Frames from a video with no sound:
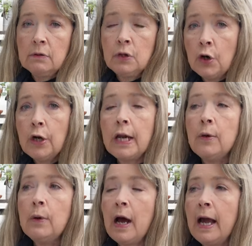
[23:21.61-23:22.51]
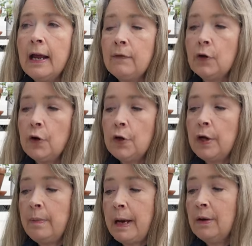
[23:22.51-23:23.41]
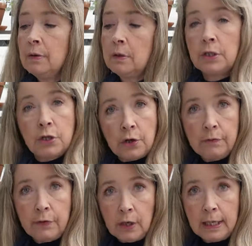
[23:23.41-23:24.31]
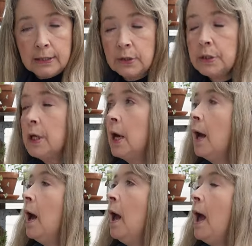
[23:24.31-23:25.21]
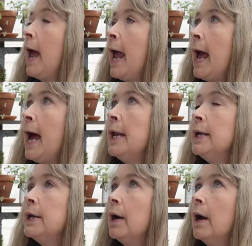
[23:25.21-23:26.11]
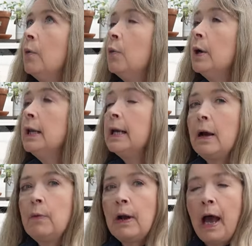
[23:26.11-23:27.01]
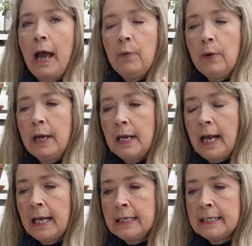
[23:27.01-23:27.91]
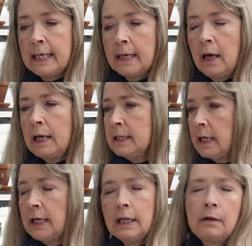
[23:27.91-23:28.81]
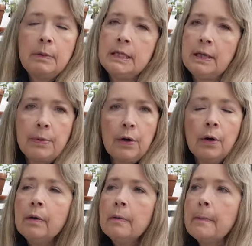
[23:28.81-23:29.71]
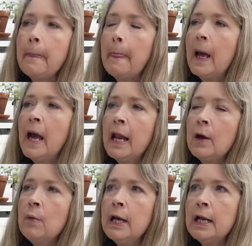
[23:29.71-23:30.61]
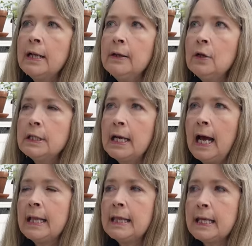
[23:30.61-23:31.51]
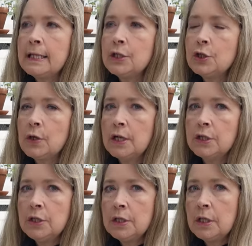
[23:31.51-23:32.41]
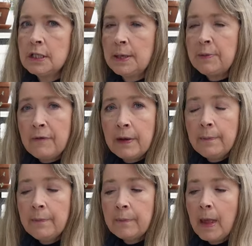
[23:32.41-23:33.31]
learning what I have learned about starter fertilizers. And really, when I went and did, I dug a little bit deeper and I went and looked at the instructions on some of them,